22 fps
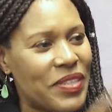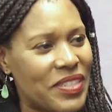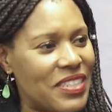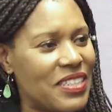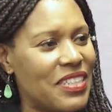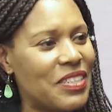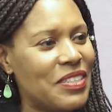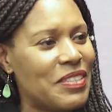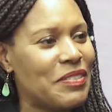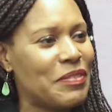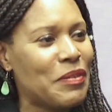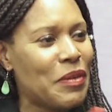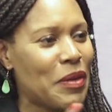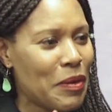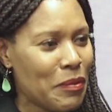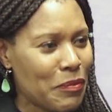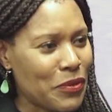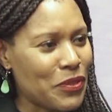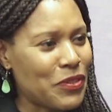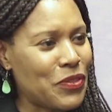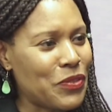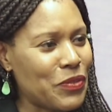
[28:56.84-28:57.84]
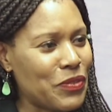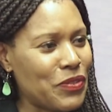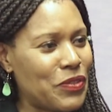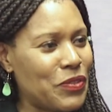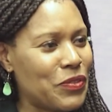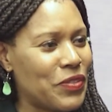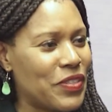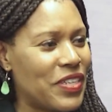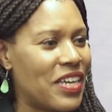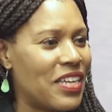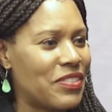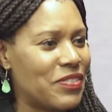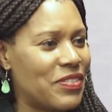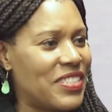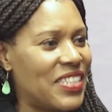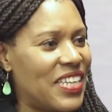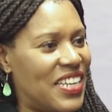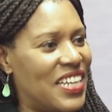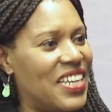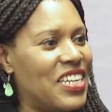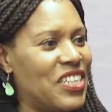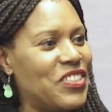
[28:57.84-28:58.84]
then put two and two together and
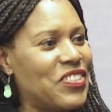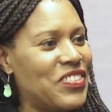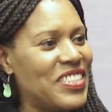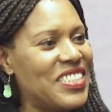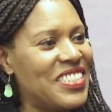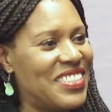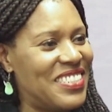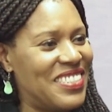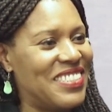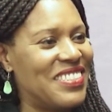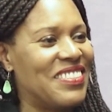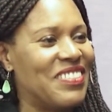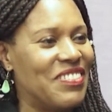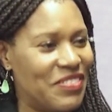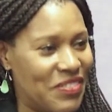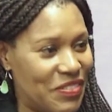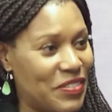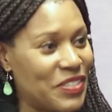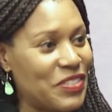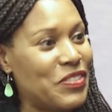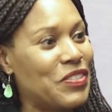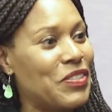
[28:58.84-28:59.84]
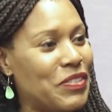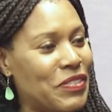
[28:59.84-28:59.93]
said, hey, you need to continue the